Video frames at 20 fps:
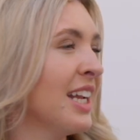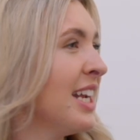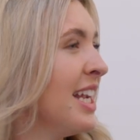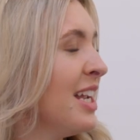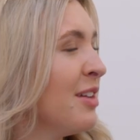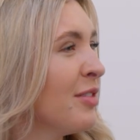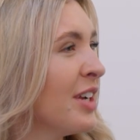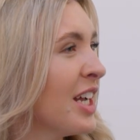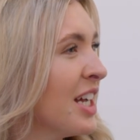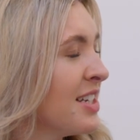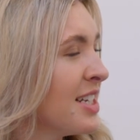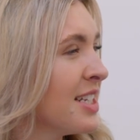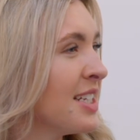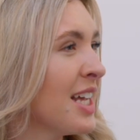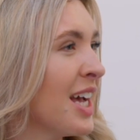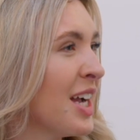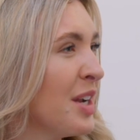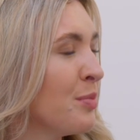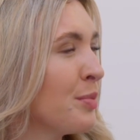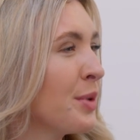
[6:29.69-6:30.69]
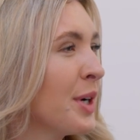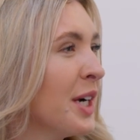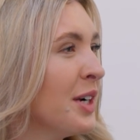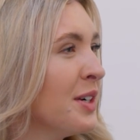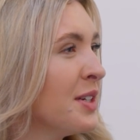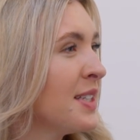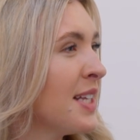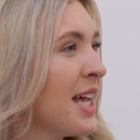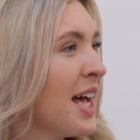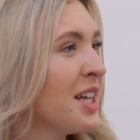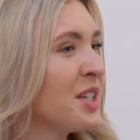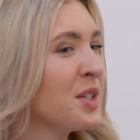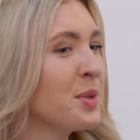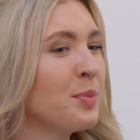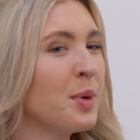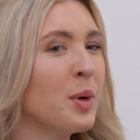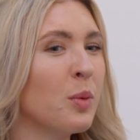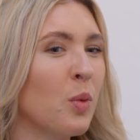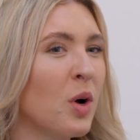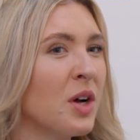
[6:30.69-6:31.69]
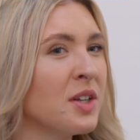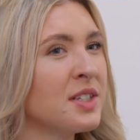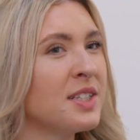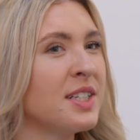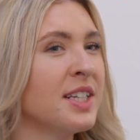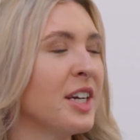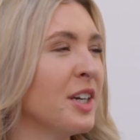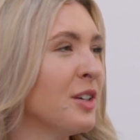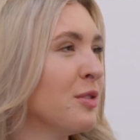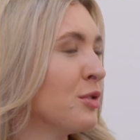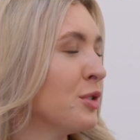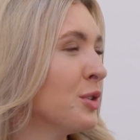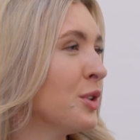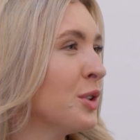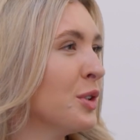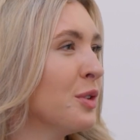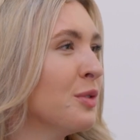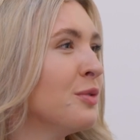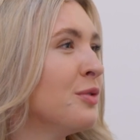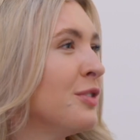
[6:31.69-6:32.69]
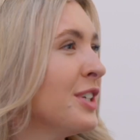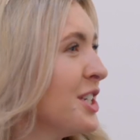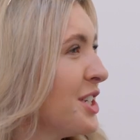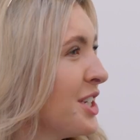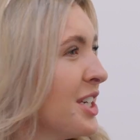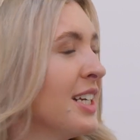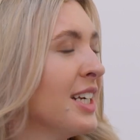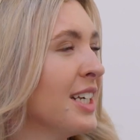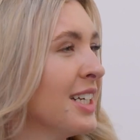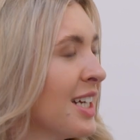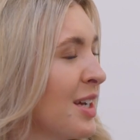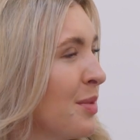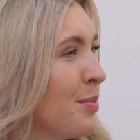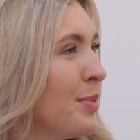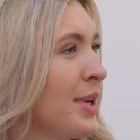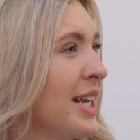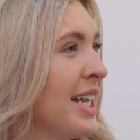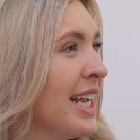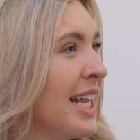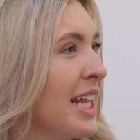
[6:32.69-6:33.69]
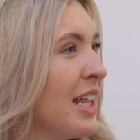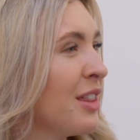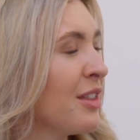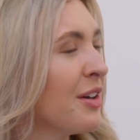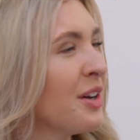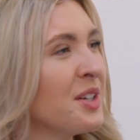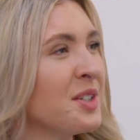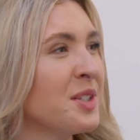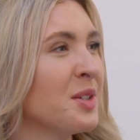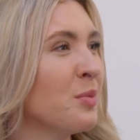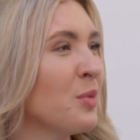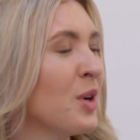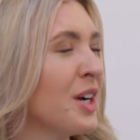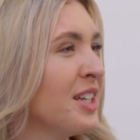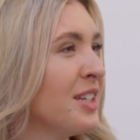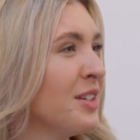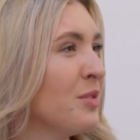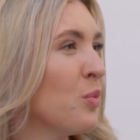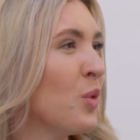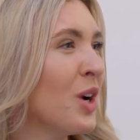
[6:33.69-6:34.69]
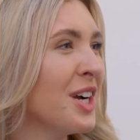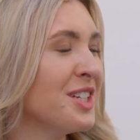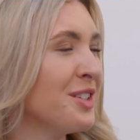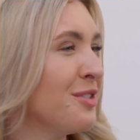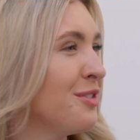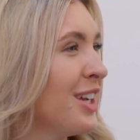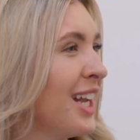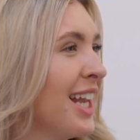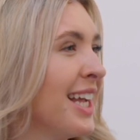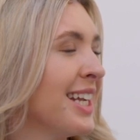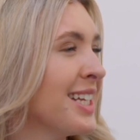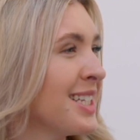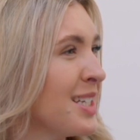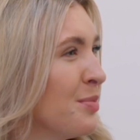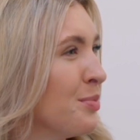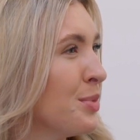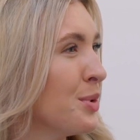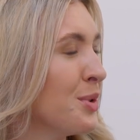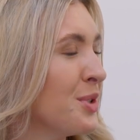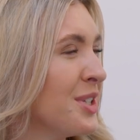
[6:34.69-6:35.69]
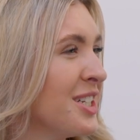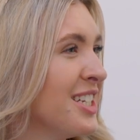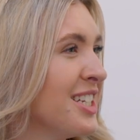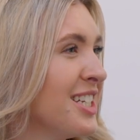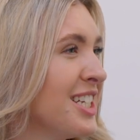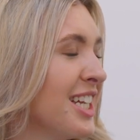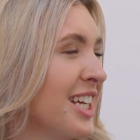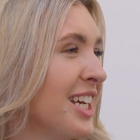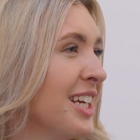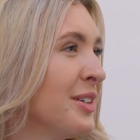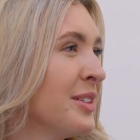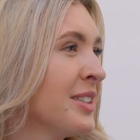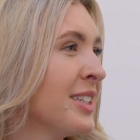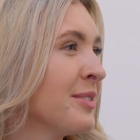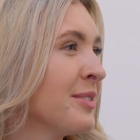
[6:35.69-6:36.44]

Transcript: and even our design process, but what's the overall vision and company ethos, and why do you feel like it's important to you?